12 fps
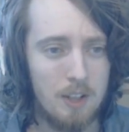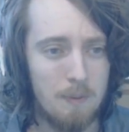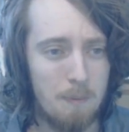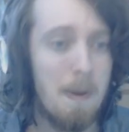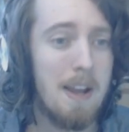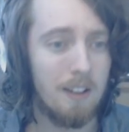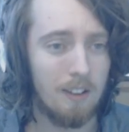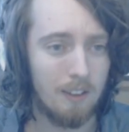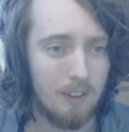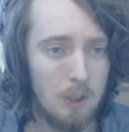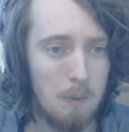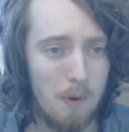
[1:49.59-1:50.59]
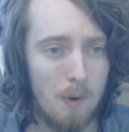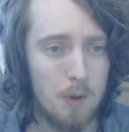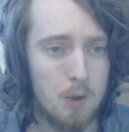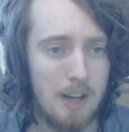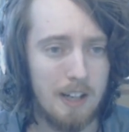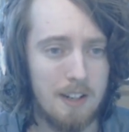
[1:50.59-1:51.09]
Male, human or
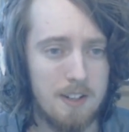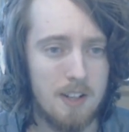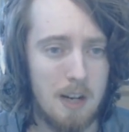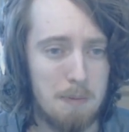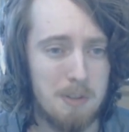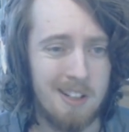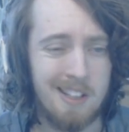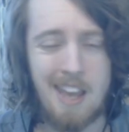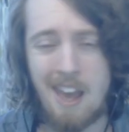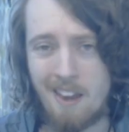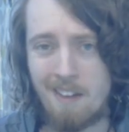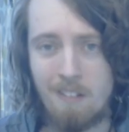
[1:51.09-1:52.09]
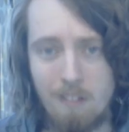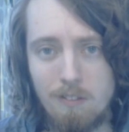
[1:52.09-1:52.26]
dragon types, Ken.